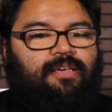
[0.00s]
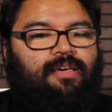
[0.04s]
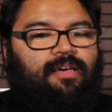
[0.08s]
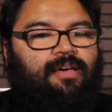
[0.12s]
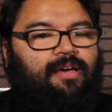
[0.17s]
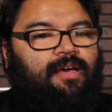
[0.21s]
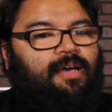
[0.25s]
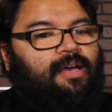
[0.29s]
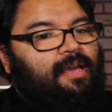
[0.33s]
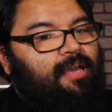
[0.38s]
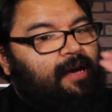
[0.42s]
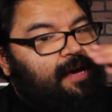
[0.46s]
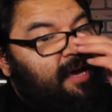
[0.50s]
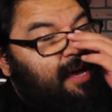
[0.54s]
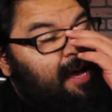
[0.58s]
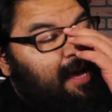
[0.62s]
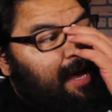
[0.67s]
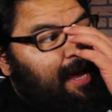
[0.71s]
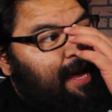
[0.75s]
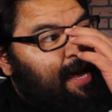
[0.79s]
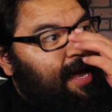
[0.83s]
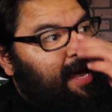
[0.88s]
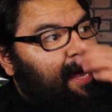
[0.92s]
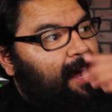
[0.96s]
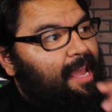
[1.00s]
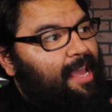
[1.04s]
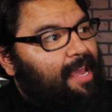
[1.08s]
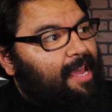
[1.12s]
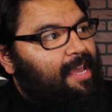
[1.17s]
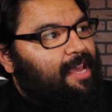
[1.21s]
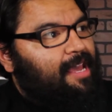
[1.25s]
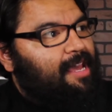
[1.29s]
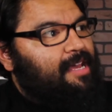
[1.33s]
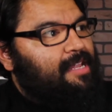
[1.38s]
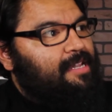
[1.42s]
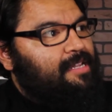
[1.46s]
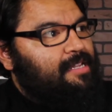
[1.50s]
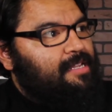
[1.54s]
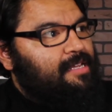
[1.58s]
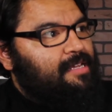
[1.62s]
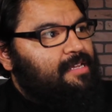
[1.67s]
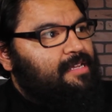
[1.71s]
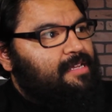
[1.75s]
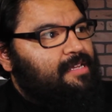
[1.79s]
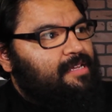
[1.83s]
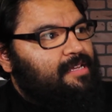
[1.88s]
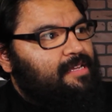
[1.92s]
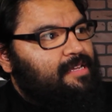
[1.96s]
Yeah. And
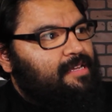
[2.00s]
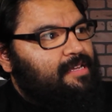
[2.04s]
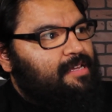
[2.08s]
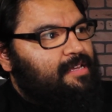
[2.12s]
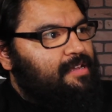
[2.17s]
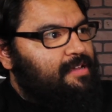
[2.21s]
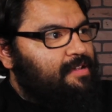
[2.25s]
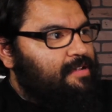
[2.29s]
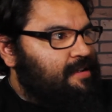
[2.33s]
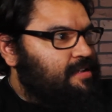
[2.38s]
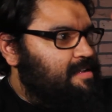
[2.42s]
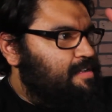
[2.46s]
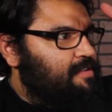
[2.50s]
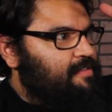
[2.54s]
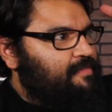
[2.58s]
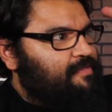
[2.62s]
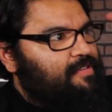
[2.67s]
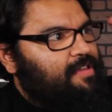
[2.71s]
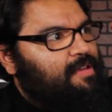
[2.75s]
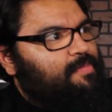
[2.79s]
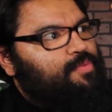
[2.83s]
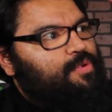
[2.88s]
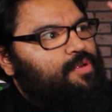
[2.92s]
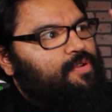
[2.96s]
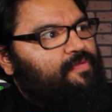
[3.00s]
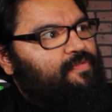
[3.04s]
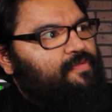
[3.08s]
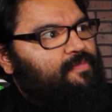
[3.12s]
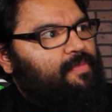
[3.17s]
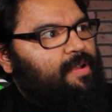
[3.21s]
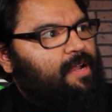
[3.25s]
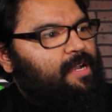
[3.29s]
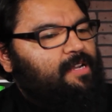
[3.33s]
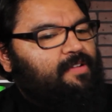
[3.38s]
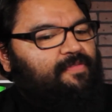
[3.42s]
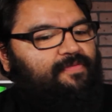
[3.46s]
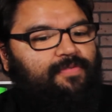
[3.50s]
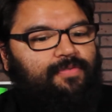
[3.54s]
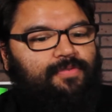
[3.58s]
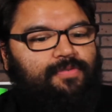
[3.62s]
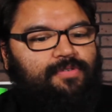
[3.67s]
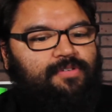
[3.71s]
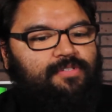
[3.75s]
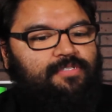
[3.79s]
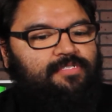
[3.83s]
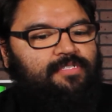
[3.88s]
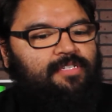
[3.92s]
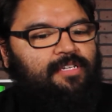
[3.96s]
for that beautiful mane of
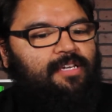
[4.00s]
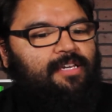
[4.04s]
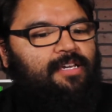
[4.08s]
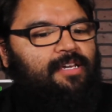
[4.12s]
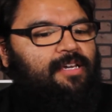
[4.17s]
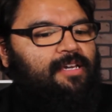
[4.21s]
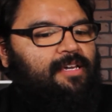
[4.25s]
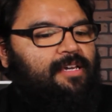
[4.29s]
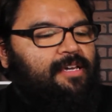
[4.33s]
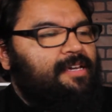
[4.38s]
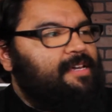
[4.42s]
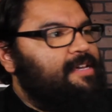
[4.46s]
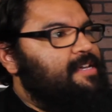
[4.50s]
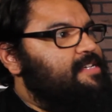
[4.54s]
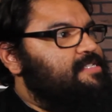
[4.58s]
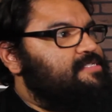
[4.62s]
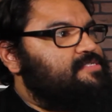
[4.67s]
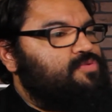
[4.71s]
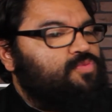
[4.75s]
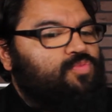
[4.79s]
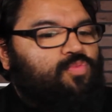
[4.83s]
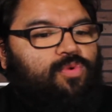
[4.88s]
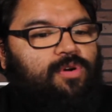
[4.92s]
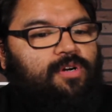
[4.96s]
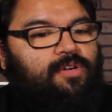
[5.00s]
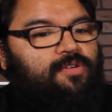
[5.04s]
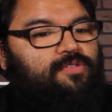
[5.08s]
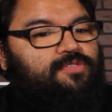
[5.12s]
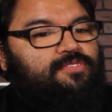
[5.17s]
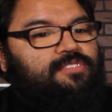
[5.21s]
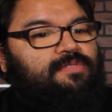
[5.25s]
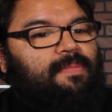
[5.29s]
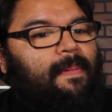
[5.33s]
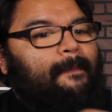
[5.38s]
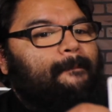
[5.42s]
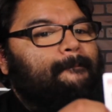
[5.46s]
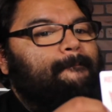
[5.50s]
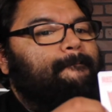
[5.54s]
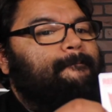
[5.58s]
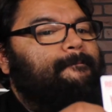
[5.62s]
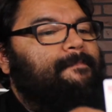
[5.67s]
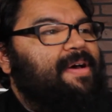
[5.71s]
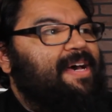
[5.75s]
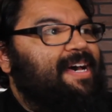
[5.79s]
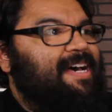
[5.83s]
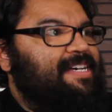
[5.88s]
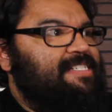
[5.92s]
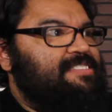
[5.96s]
yours, he's the world's
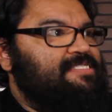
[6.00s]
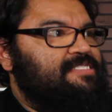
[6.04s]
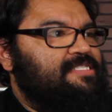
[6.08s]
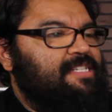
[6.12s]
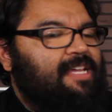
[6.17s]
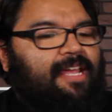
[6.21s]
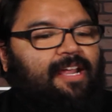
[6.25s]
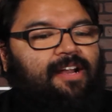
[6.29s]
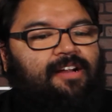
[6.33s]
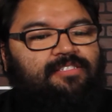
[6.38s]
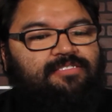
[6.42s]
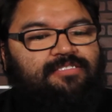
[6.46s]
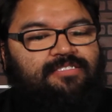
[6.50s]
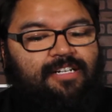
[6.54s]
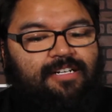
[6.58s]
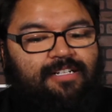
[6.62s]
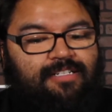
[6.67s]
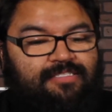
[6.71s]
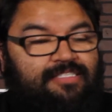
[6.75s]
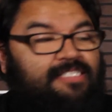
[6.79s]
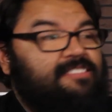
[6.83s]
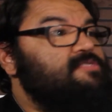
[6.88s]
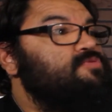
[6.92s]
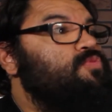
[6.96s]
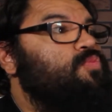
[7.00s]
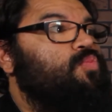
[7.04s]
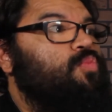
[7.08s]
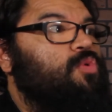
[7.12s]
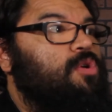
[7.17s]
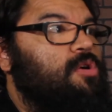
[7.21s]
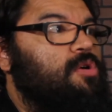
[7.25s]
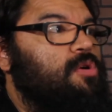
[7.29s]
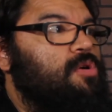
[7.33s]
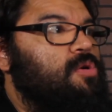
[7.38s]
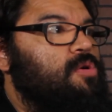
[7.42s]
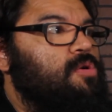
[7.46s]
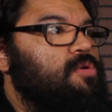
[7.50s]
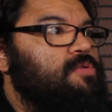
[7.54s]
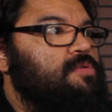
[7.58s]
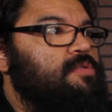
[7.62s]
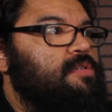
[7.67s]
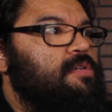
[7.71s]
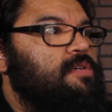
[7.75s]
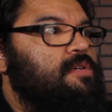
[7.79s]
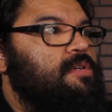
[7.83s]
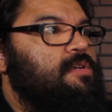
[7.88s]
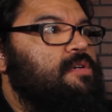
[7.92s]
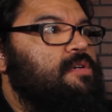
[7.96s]
best hairstylist. That's the world.